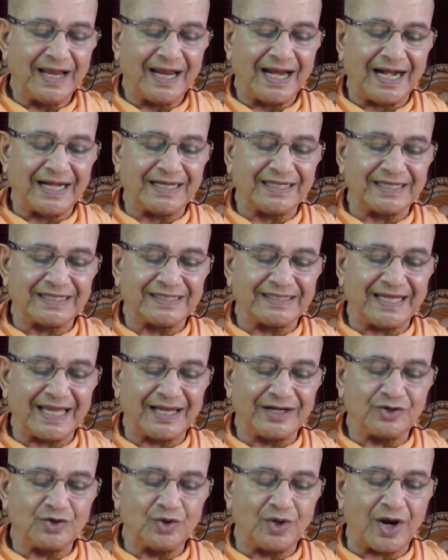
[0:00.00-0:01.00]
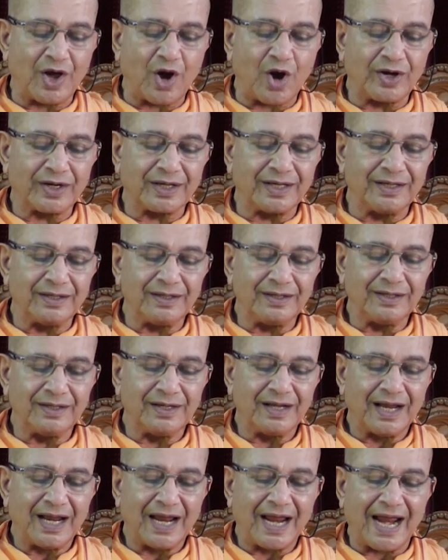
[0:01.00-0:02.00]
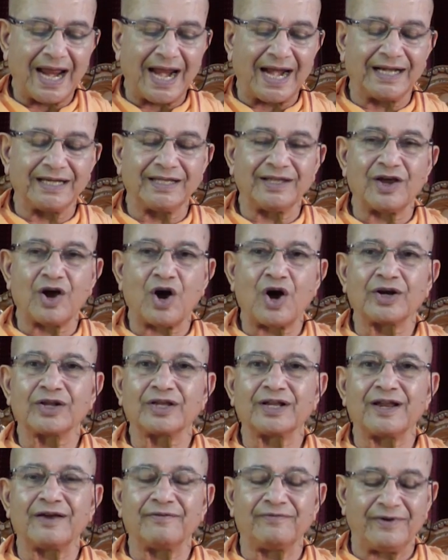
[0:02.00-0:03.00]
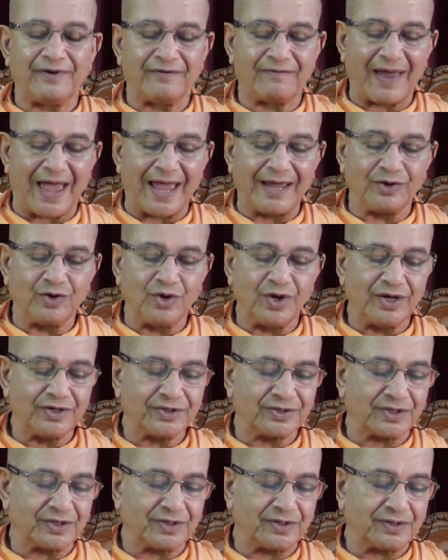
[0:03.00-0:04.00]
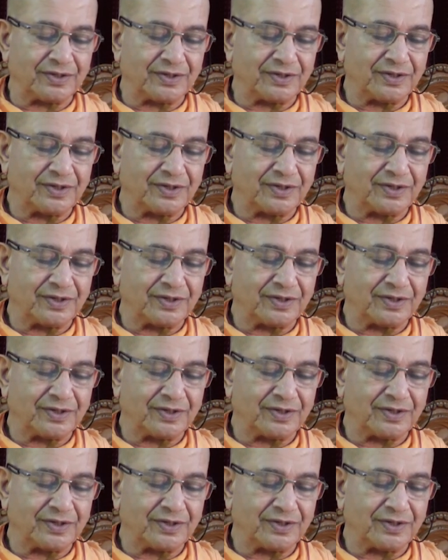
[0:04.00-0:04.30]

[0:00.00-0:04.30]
at the sexual organ, and the organ of evacuation.